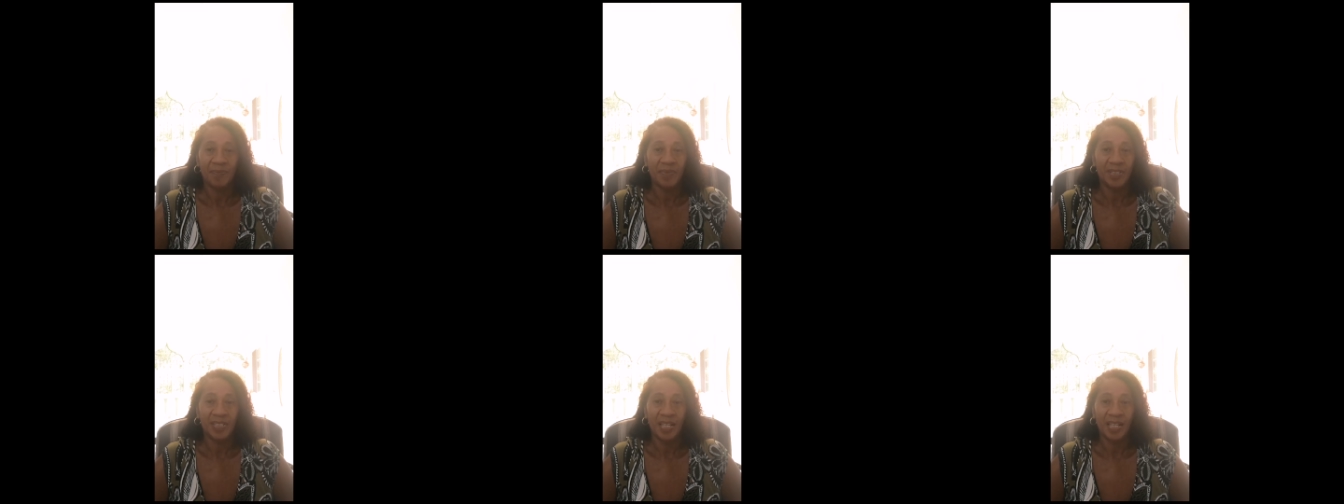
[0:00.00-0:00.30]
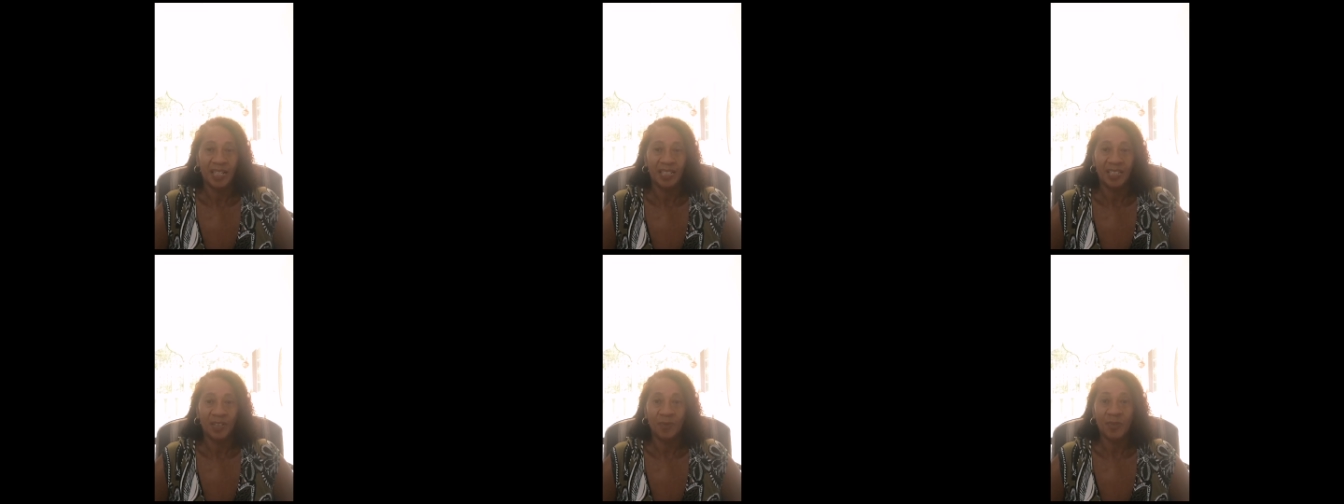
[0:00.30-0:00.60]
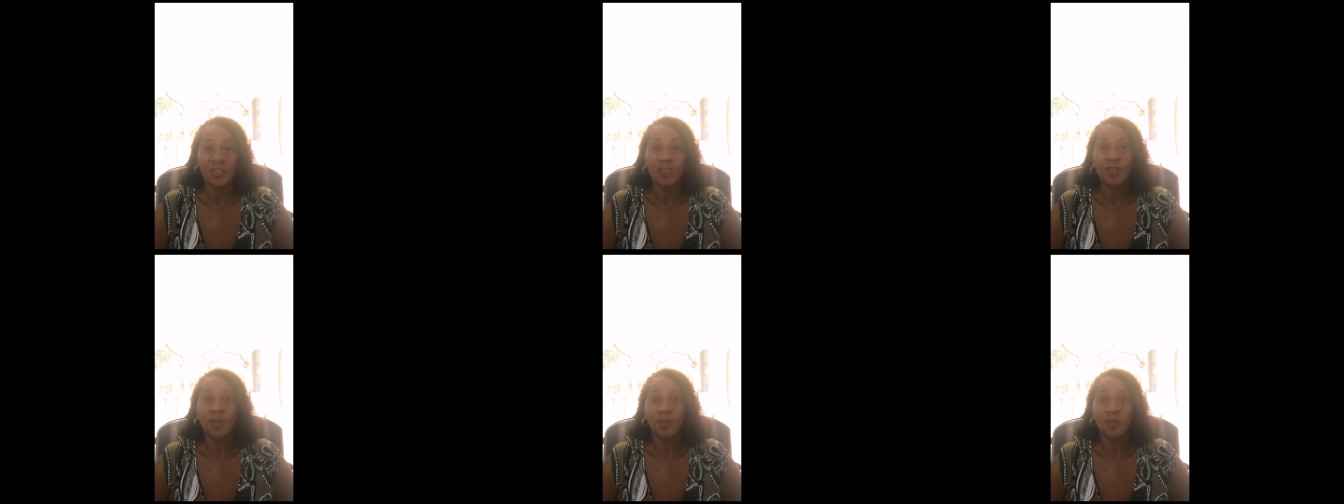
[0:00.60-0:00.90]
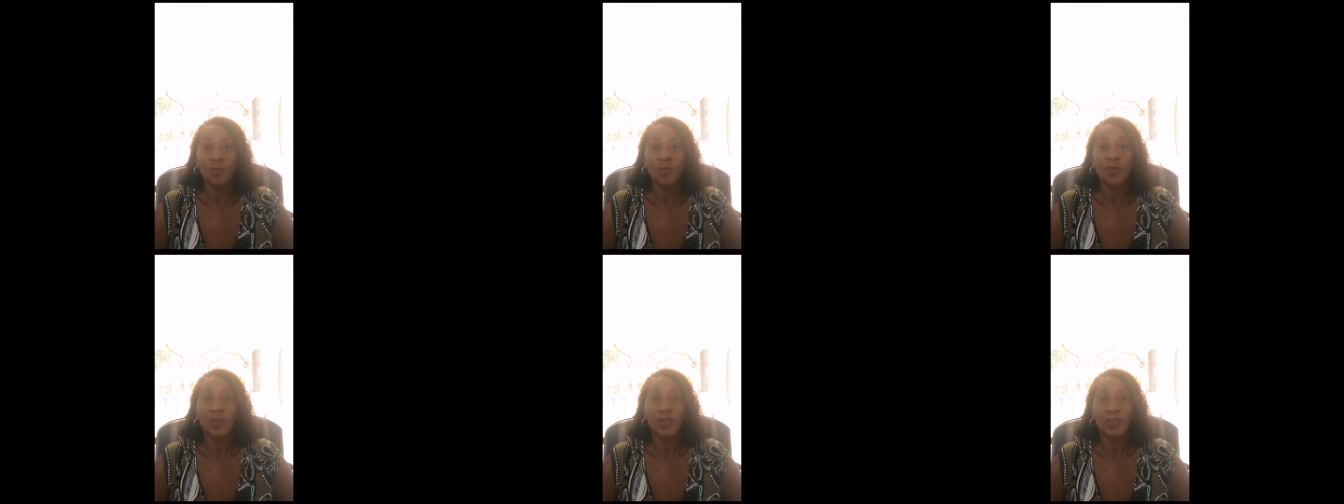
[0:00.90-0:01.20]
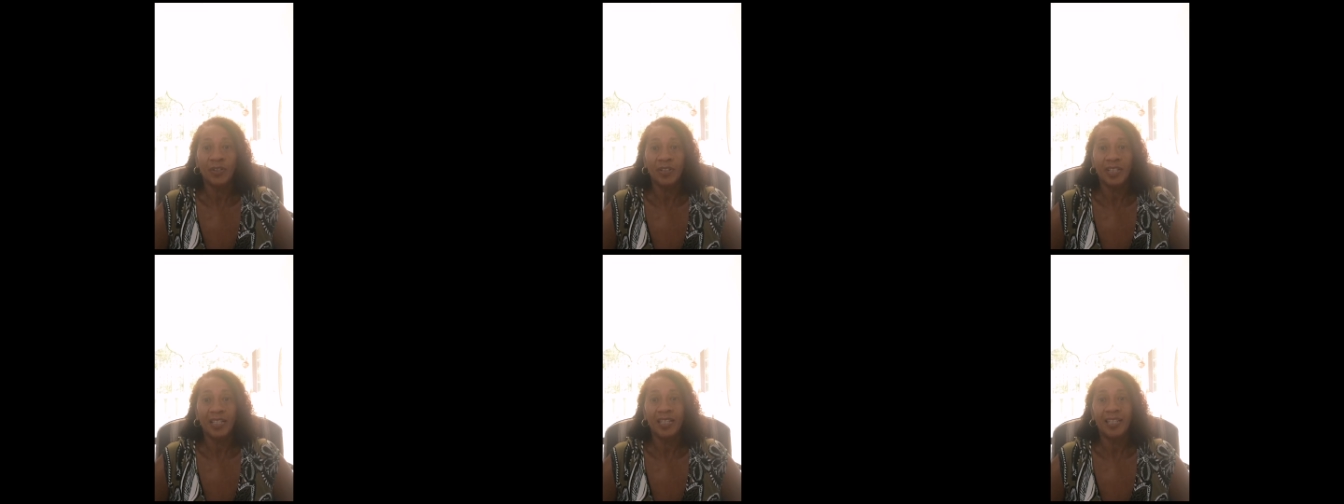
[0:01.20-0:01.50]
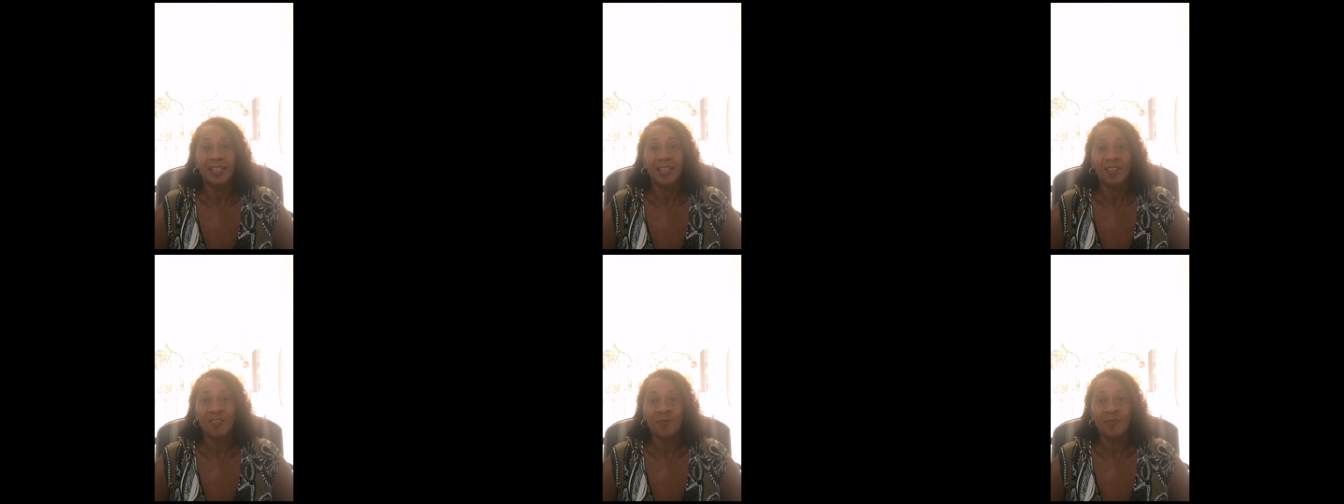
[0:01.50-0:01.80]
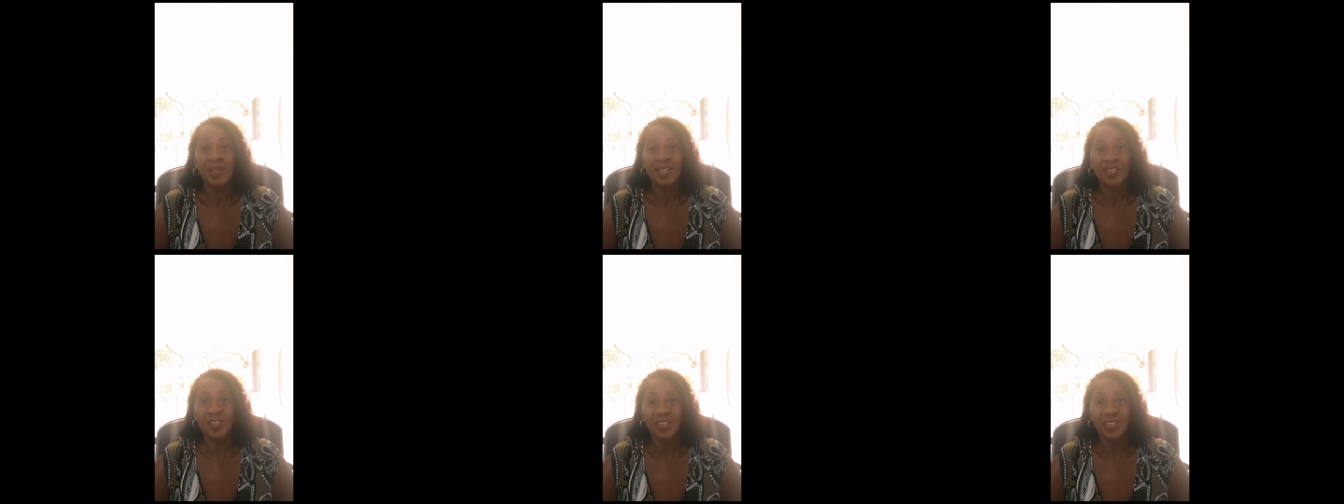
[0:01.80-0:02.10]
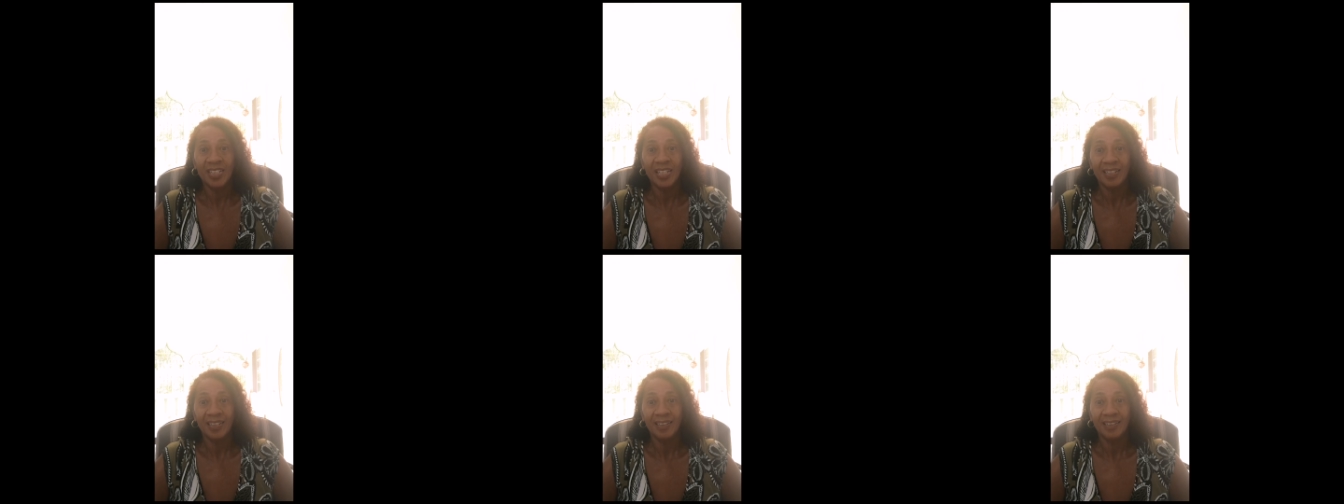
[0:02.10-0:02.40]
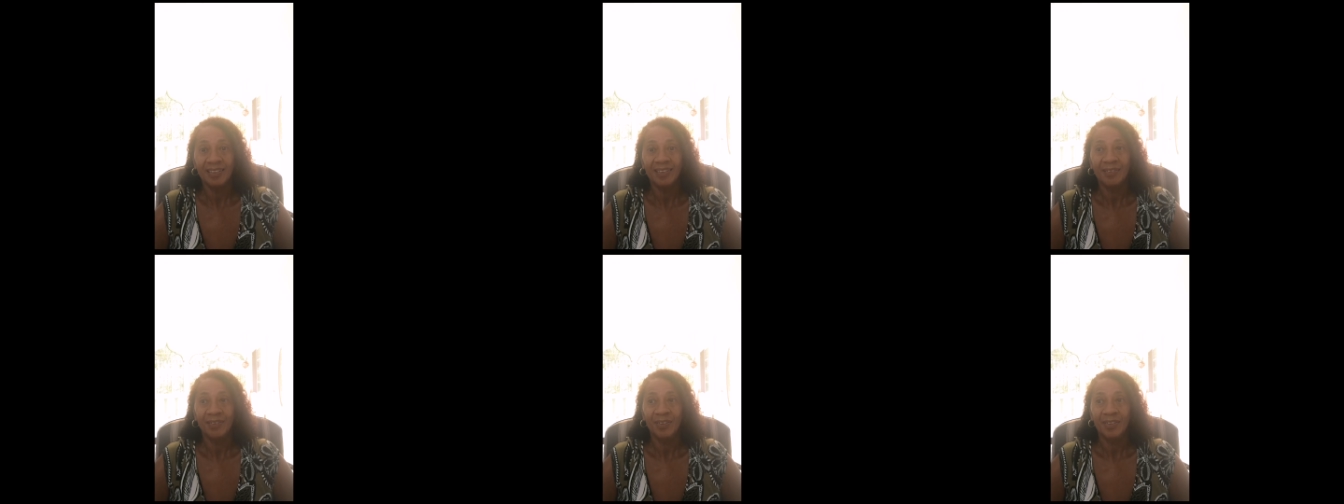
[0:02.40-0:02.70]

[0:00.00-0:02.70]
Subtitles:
saying there was none worthy of mentioning,